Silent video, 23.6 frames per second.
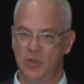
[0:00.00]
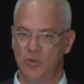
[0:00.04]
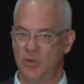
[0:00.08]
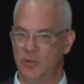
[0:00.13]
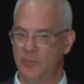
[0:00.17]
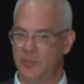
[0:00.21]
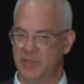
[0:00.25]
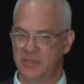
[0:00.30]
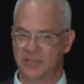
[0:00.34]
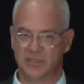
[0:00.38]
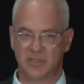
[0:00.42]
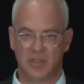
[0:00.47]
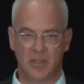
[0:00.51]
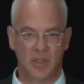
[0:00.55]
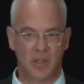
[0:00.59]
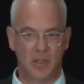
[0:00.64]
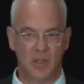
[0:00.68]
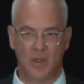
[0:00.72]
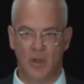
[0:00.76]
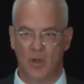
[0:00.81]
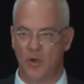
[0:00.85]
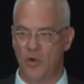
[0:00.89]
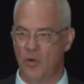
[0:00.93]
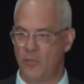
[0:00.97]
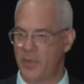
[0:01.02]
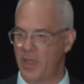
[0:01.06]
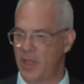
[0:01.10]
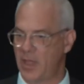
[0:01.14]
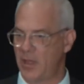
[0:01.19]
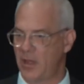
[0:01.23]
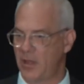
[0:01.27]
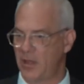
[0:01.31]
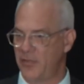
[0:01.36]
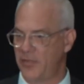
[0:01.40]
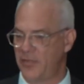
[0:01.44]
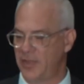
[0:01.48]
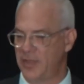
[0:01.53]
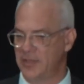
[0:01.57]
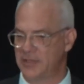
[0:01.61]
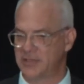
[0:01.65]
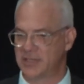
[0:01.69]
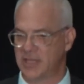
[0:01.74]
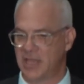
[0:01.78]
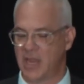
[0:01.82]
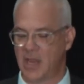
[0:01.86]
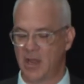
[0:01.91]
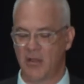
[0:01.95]
It's home health, it's
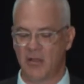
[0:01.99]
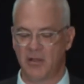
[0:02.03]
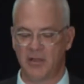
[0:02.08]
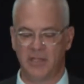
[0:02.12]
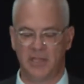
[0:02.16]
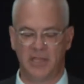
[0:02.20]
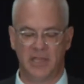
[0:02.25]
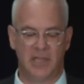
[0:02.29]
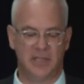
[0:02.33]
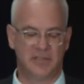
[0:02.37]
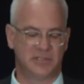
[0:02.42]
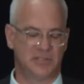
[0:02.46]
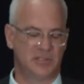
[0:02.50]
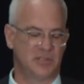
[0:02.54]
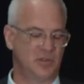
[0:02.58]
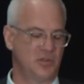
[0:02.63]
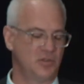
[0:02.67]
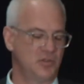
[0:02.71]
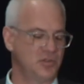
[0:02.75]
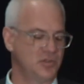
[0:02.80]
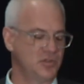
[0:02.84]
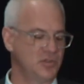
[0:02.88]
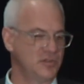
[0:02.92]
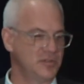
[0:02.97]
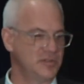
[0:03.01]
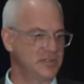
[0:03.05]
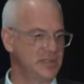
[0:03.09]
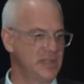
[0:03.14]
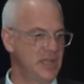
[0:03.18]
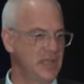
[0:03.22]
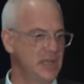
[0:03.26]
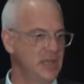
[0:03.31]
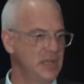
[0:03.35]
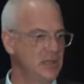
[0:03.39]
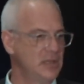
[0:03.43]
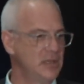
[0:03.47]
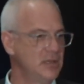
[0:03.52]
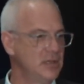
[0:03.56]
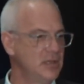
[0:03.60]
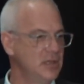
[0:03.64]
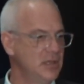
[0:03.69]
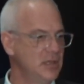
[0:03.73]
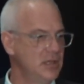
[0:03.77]
care in an institutional setting.